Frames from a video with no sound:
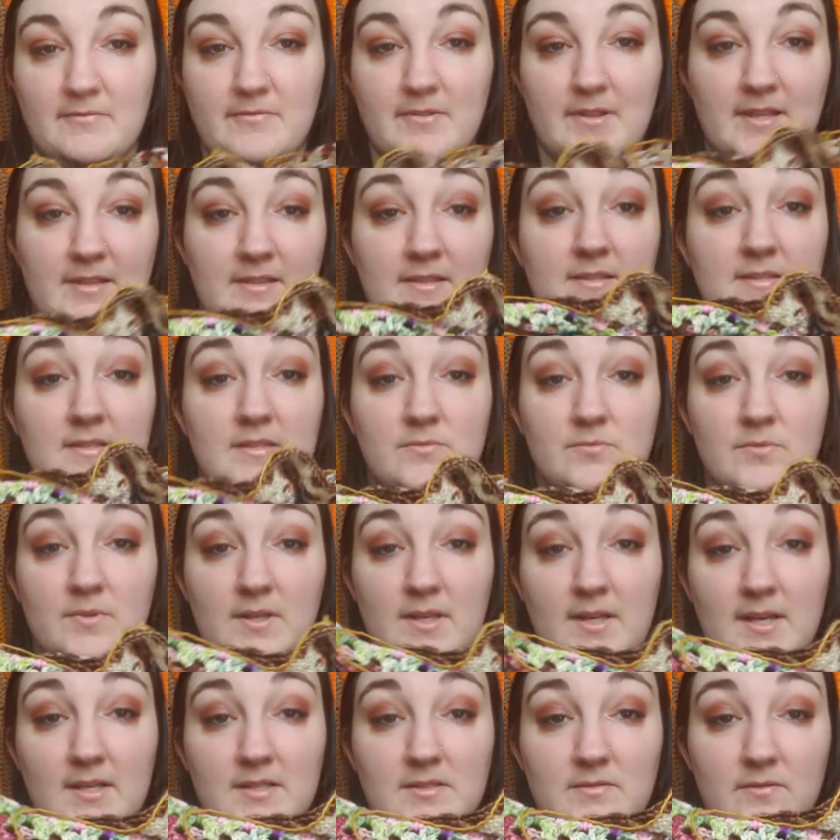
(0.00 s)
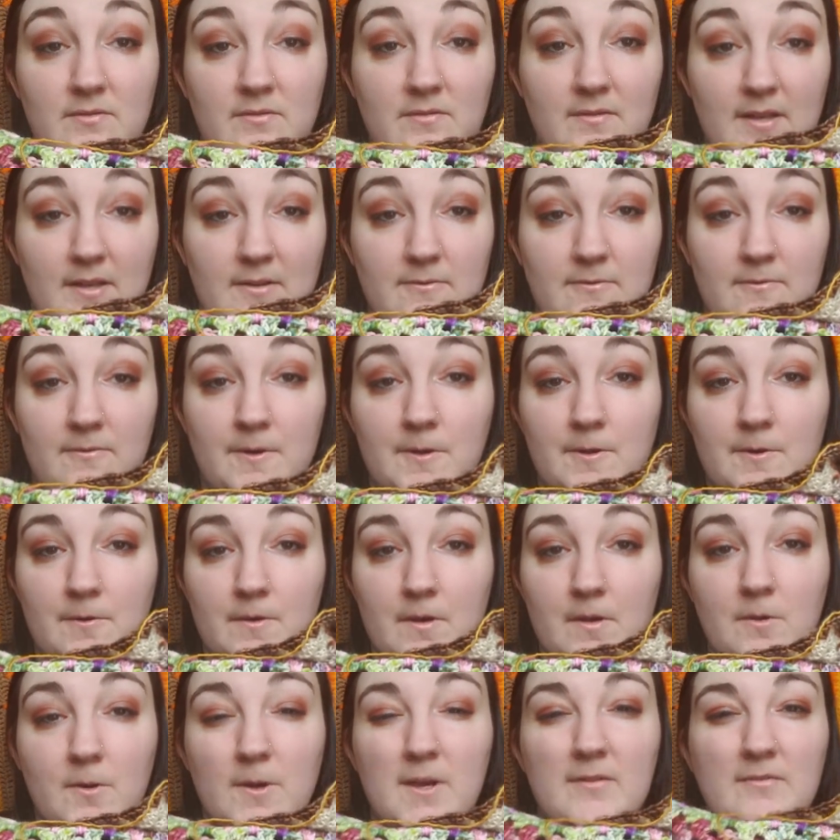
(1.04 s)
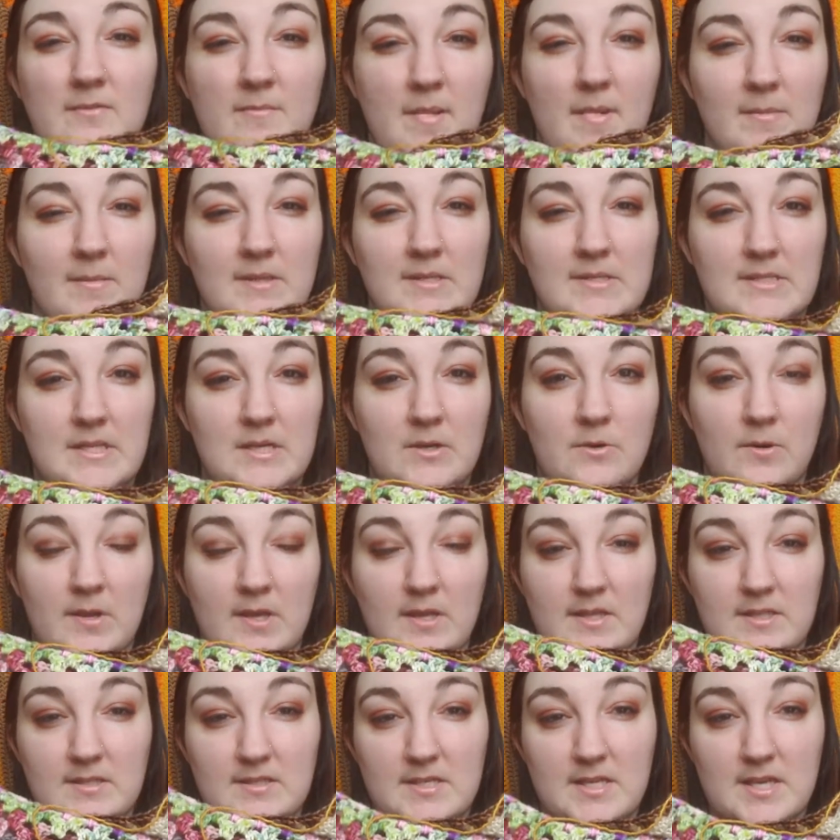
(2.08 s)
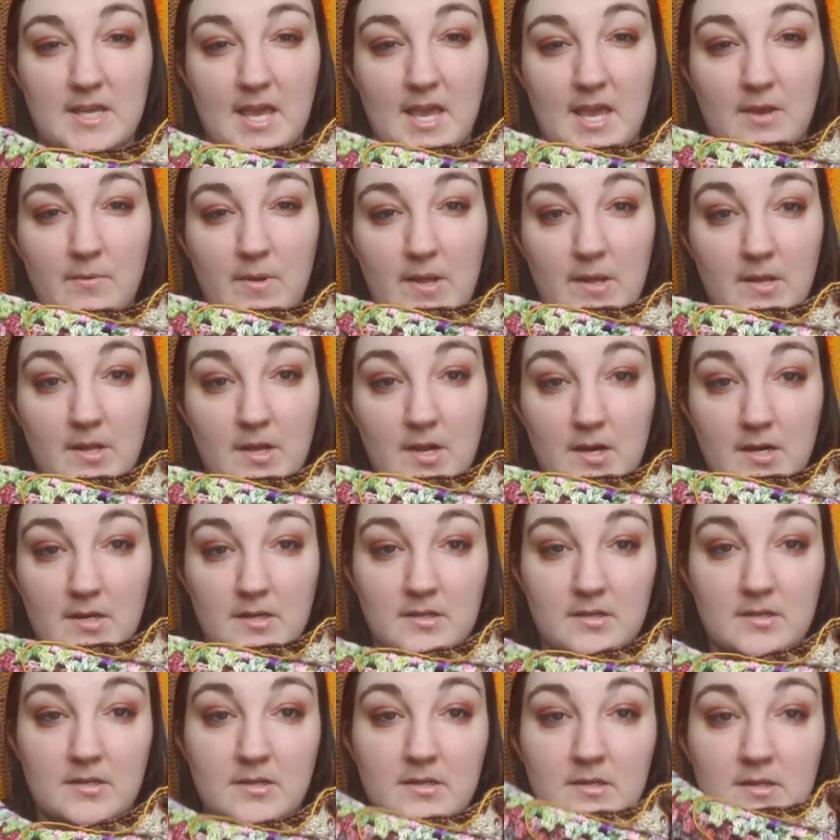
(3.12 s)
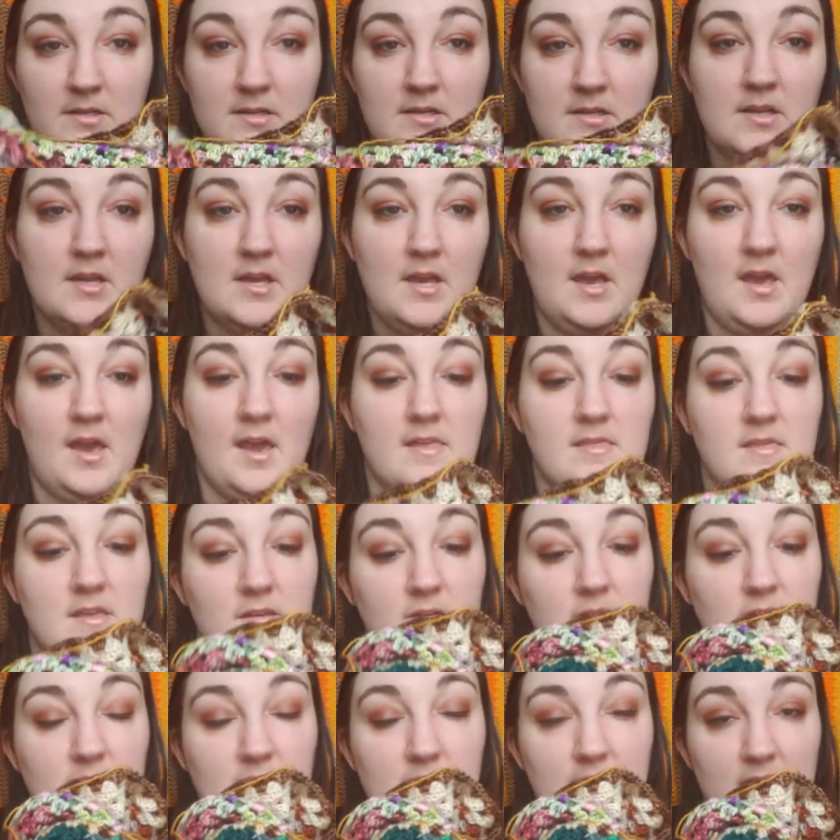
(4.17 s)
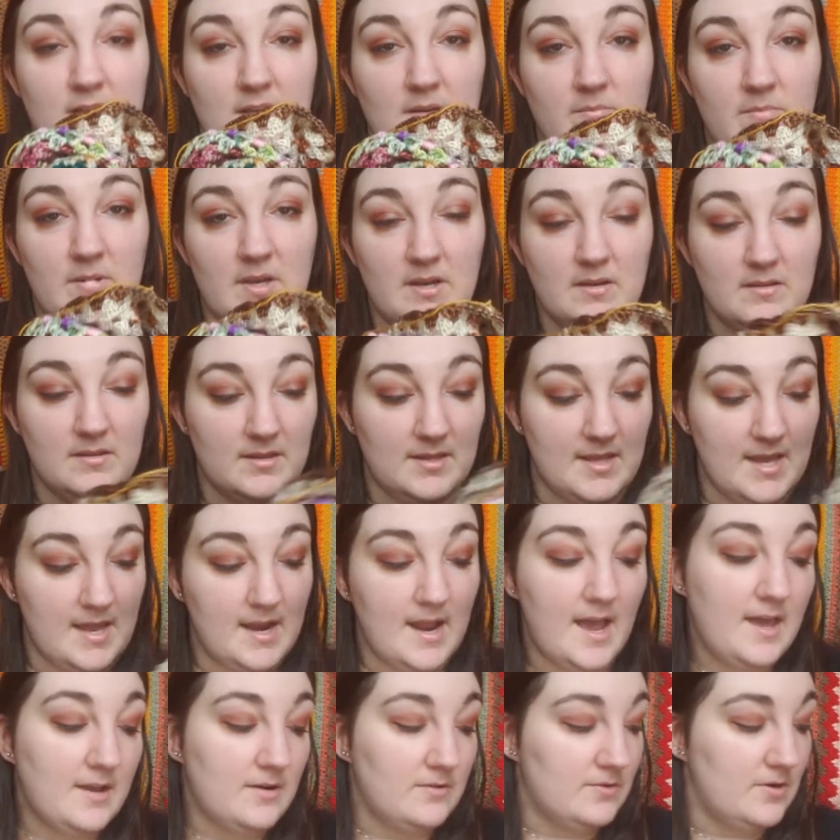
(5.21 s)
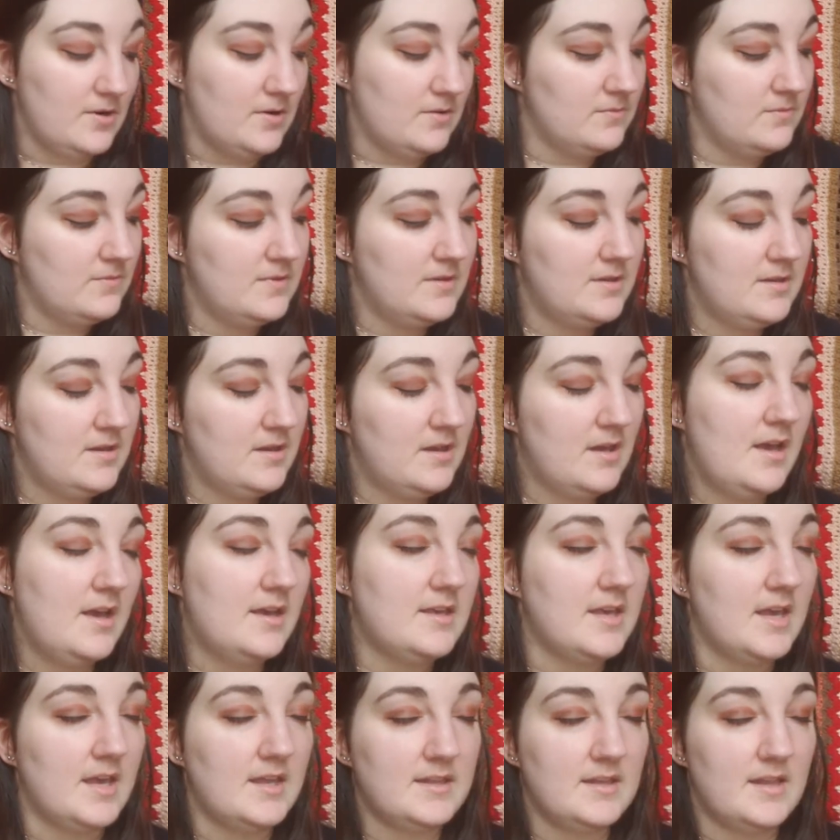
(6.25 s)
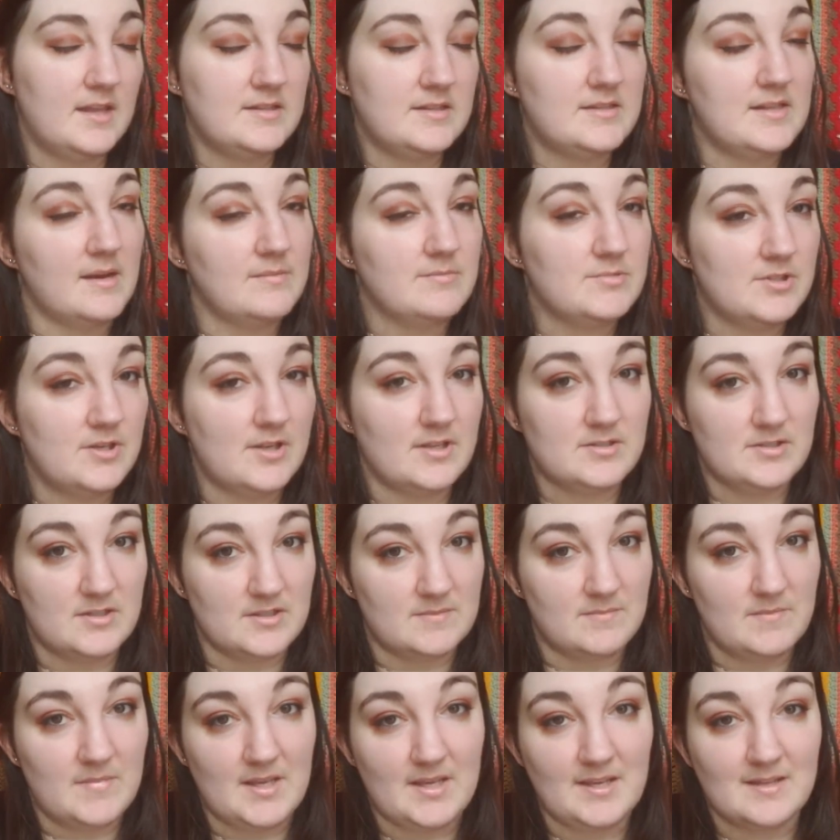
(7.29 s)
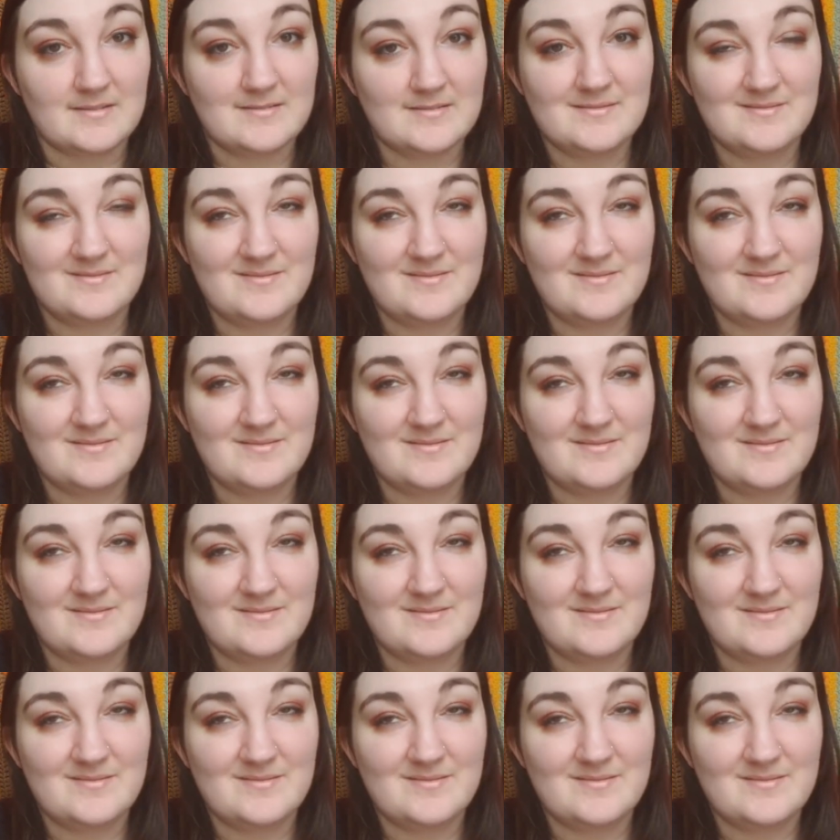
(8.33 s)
feel like this is really nice for like fingering or even maybe DK weight yarn, and then you start getting bigger than that. I don't know. Again, I'm sure that's just me